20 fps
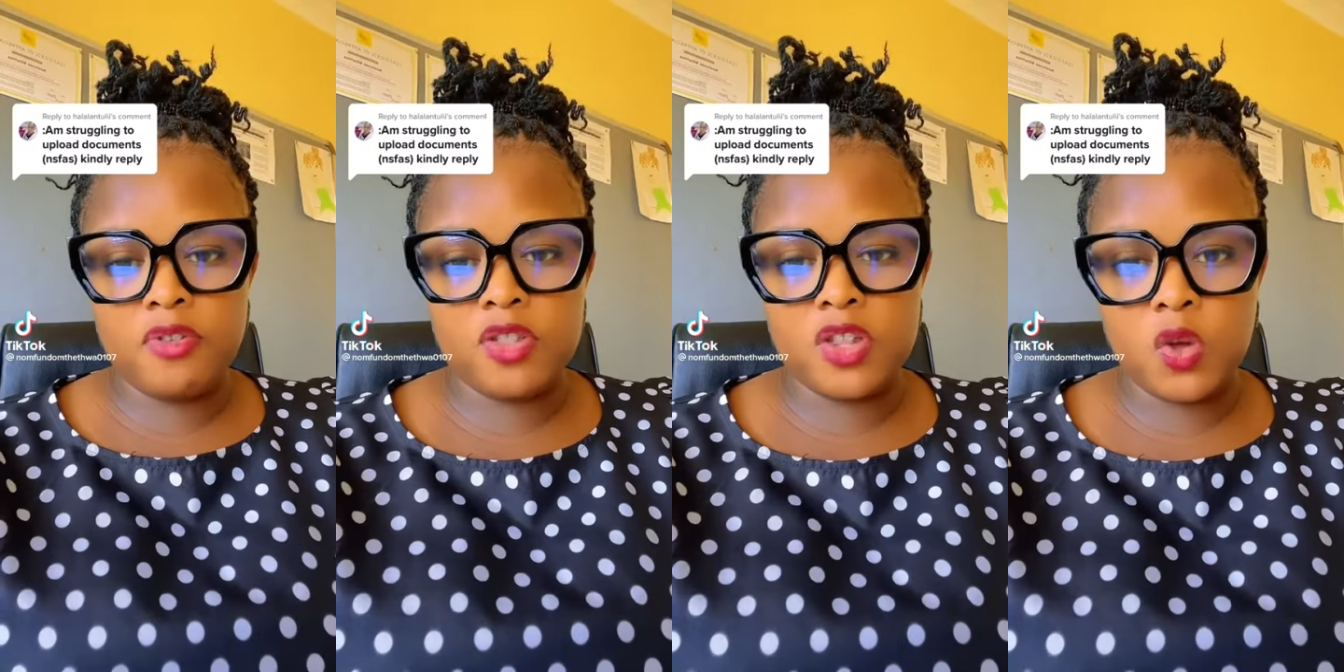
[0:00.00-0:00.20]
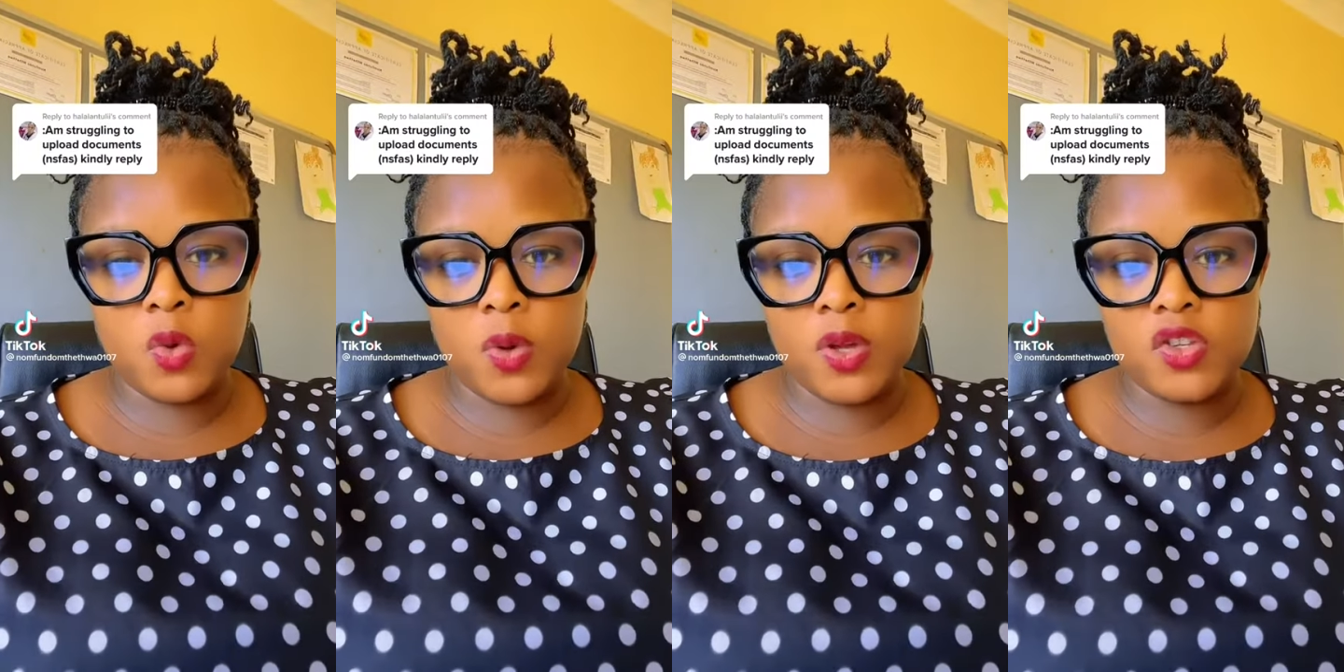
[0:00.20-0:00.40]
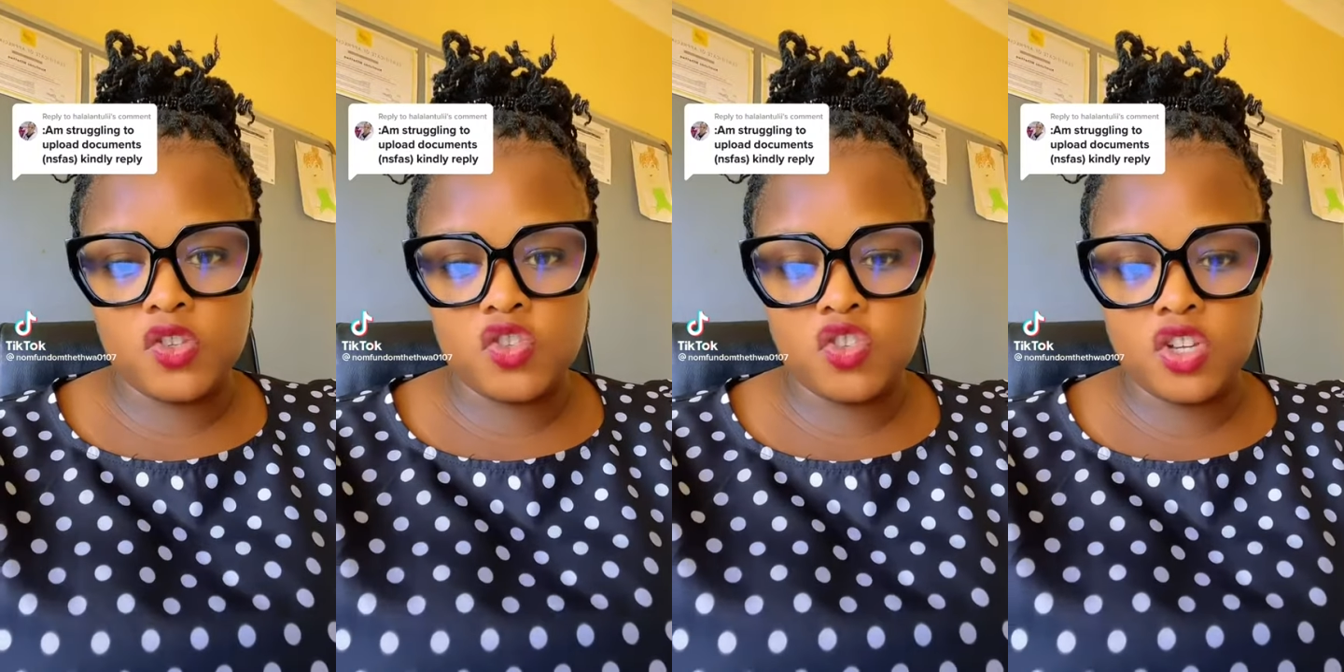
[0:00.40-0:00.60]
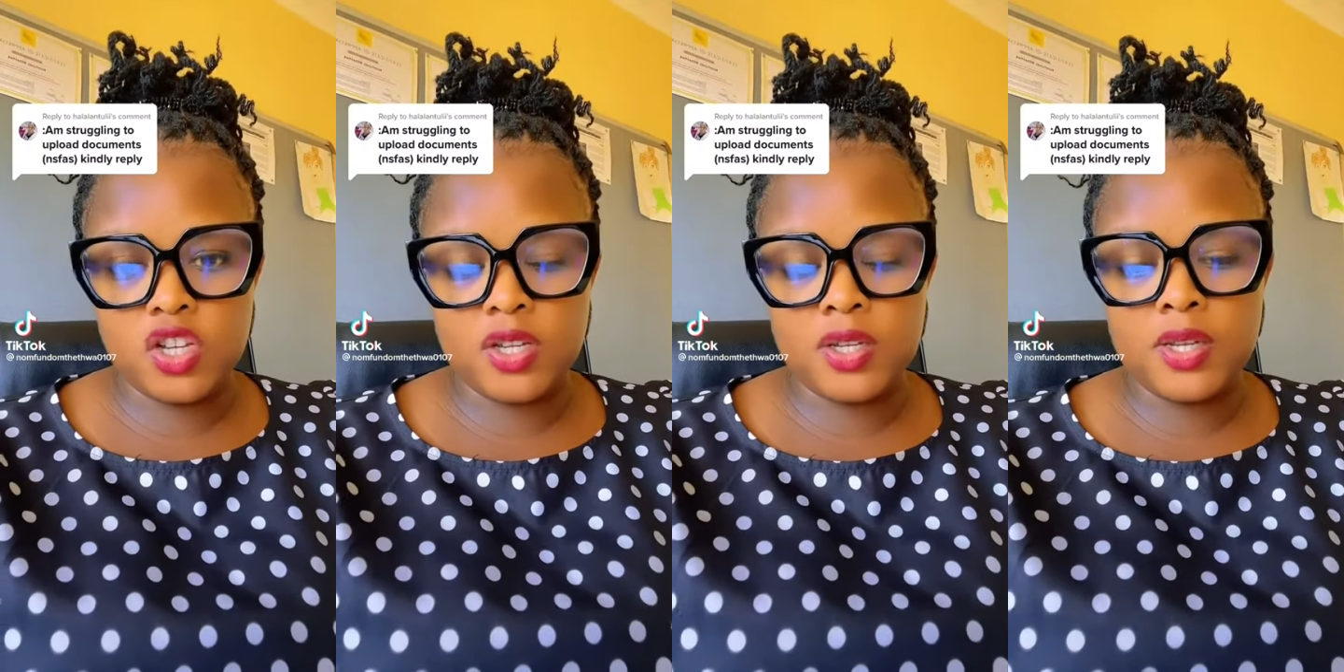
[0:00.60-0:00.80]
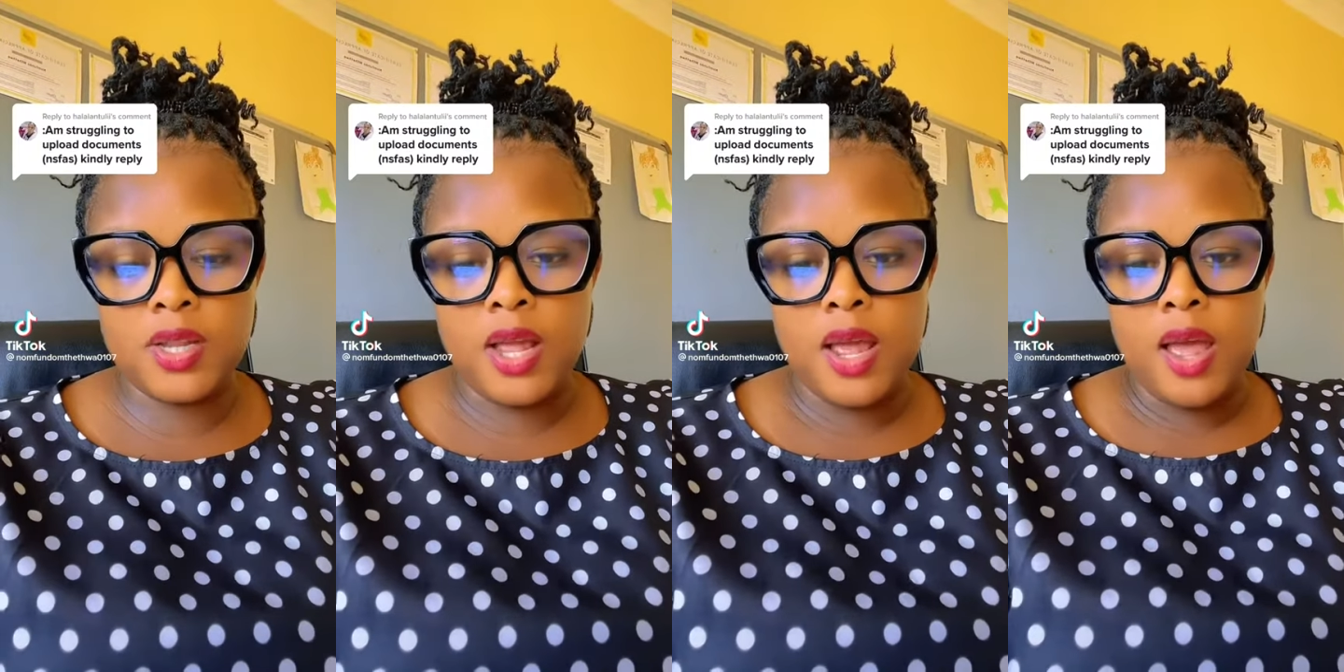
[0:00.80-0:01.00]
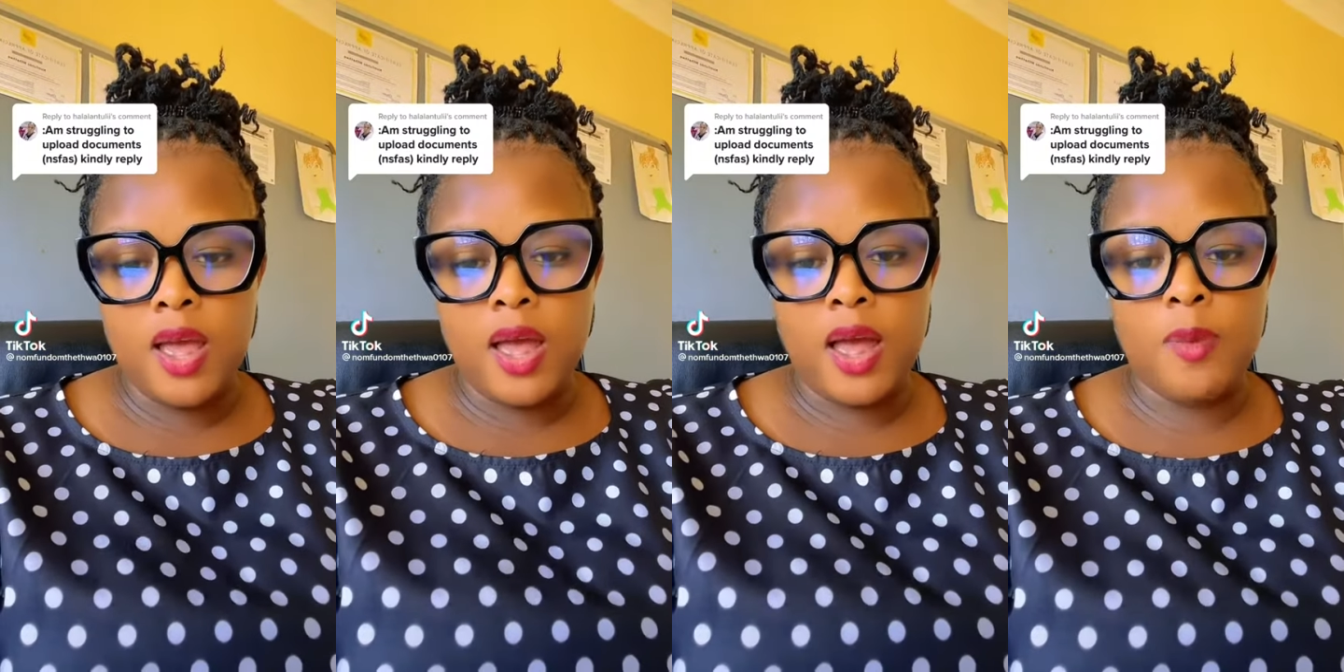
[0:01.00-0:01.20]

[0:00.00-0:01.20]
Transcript: for the question.